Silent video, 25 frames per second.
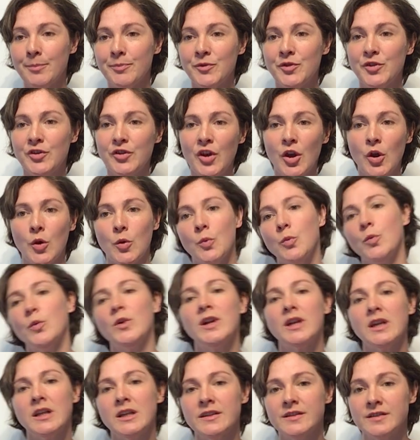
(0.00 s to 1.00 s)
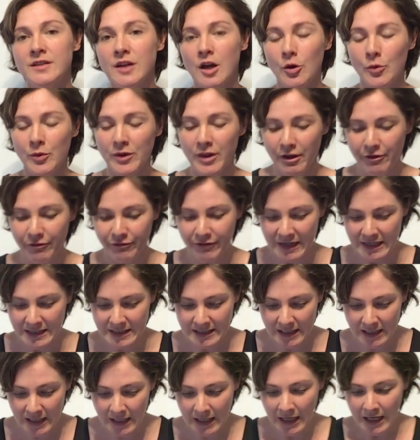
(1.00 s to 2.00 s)
So we're going to start with our
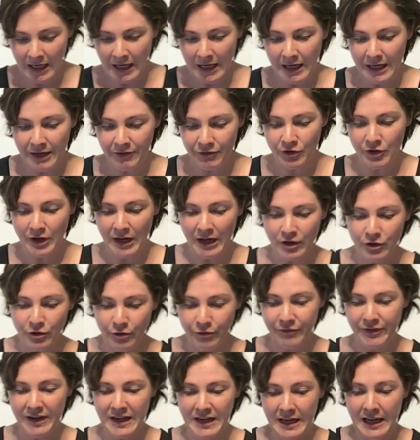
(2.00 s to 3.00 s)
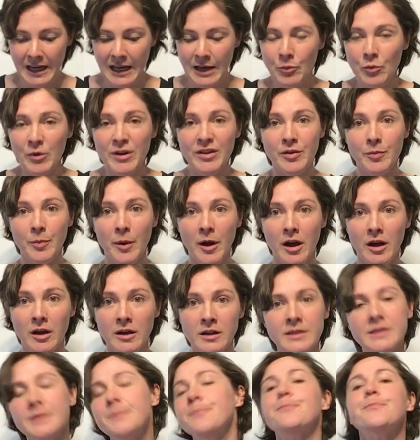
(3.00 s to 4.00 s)
feet. If you get your feet hip width
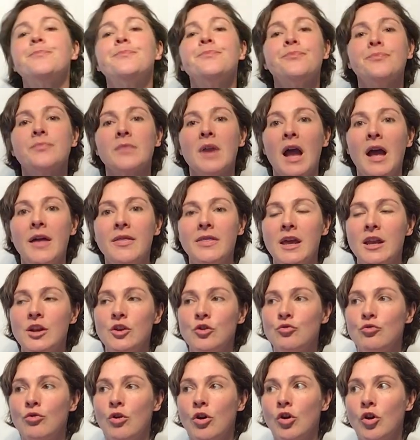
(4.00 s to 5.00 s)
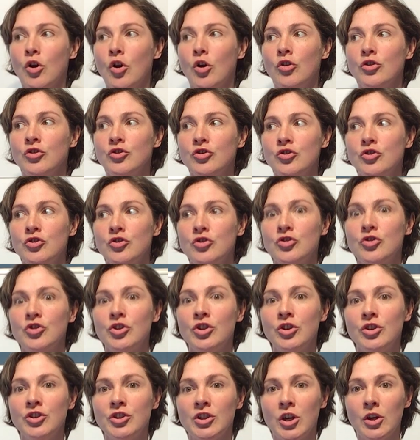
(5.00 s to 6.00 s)
apart and then you rock on to
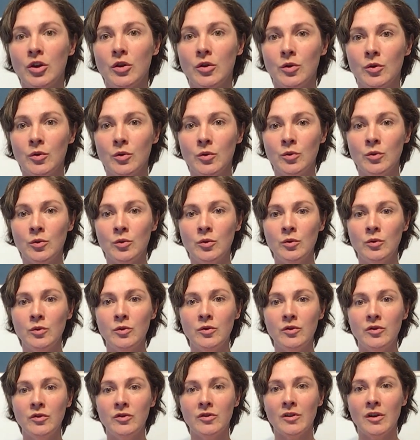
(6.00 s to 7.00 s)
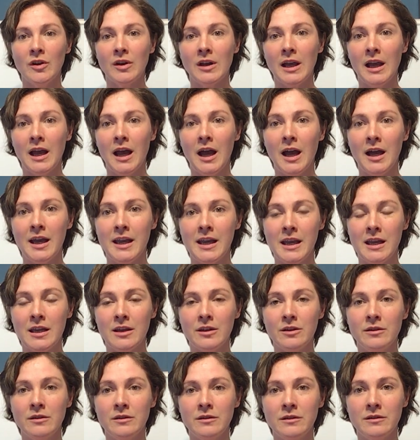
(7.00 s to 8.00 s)
your toes, so like high
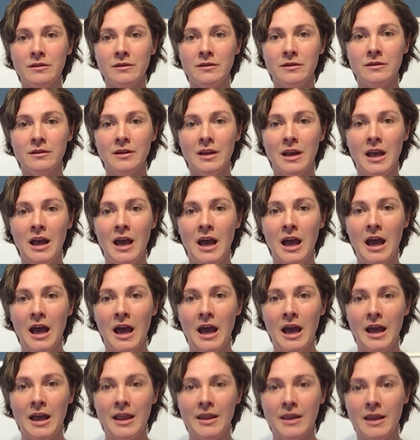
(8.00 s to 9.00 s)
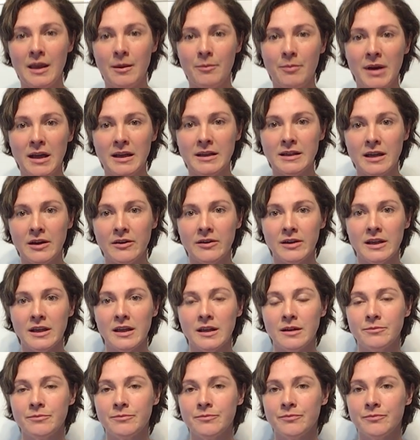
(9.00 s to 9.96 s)
heels, and then back down again.